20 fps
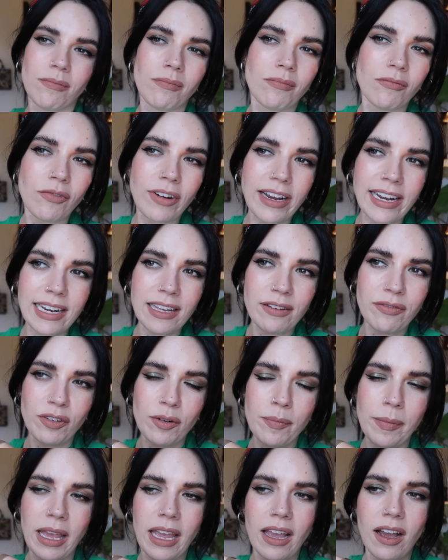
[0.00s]
Really
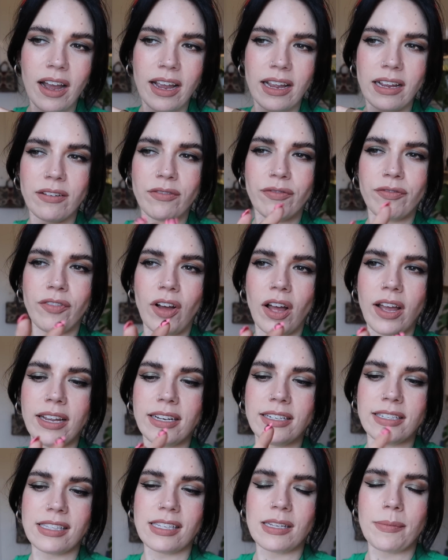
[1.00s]
for me, I
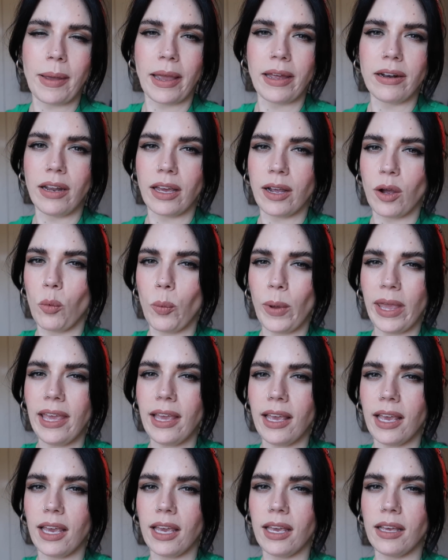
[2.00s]
find it's about like a
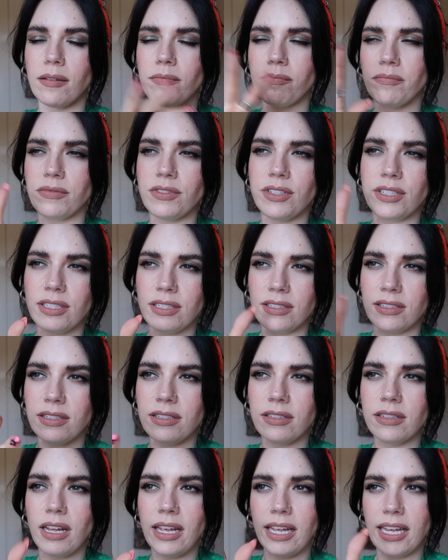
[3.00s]

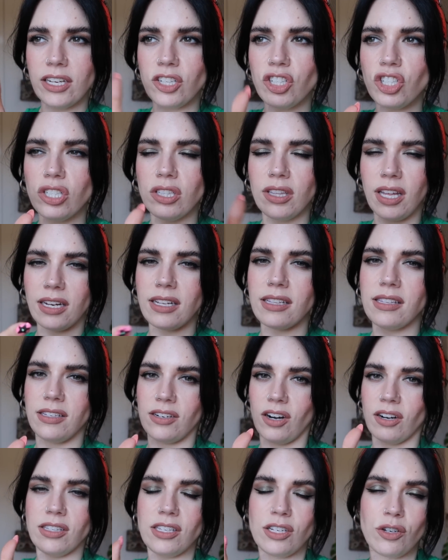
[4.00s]
week-ish that it
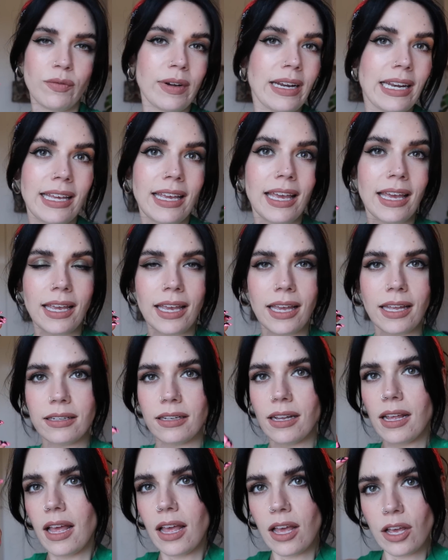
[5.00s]
starts to really kick in.
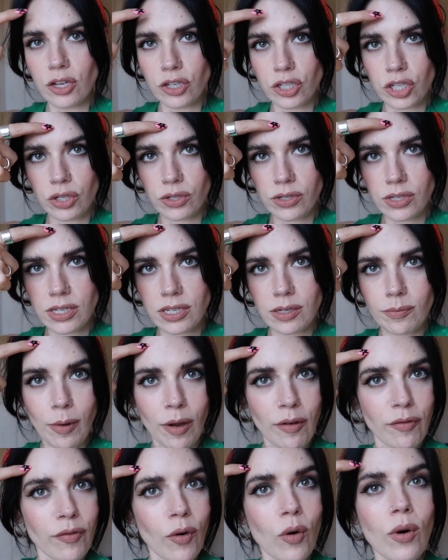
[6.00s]
She also did
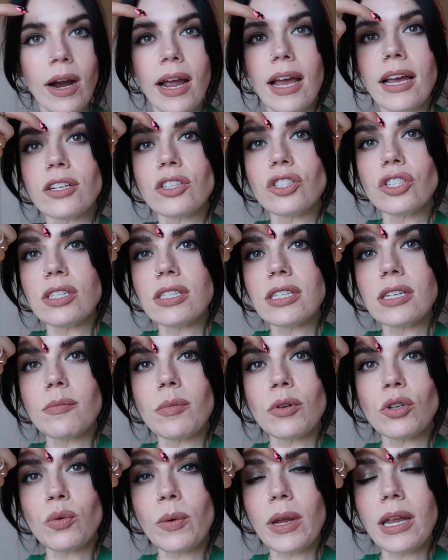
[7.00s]
my forehead, she did
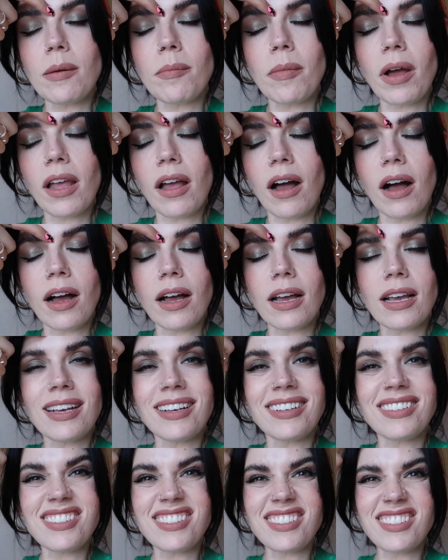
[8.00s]
between my
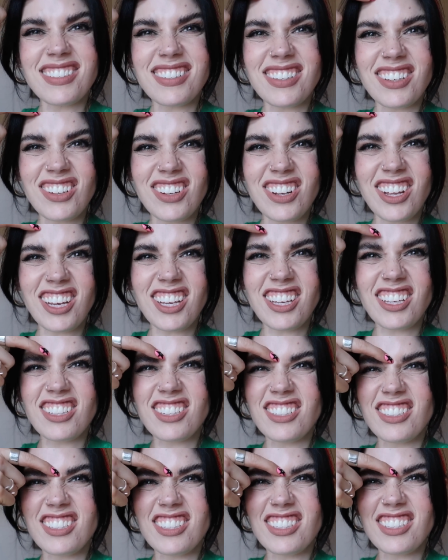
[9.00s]
eyes, so like
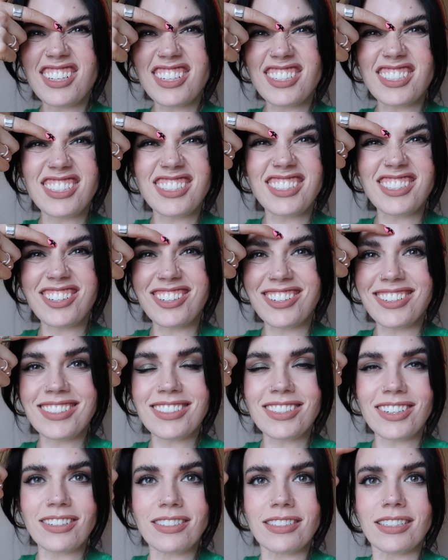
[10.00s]
it's already
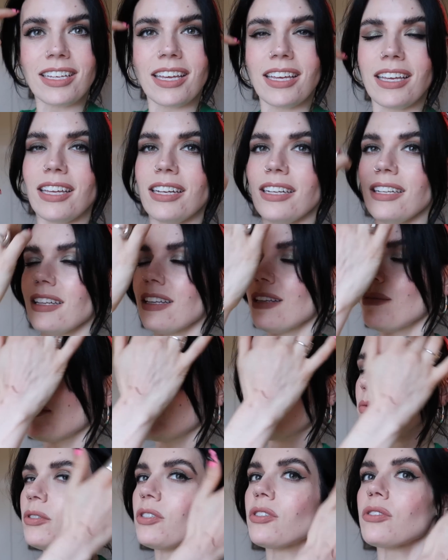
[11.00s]
started to kick in a little
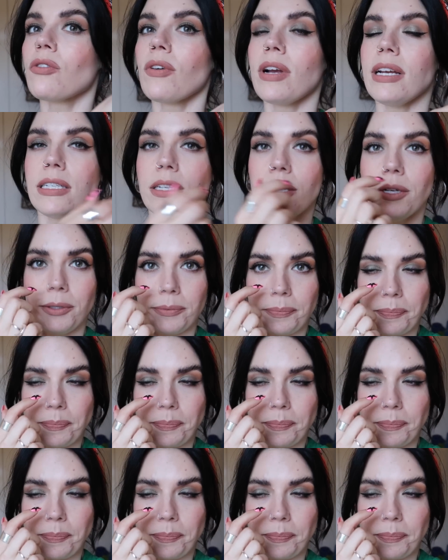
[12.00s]
bit, which is great.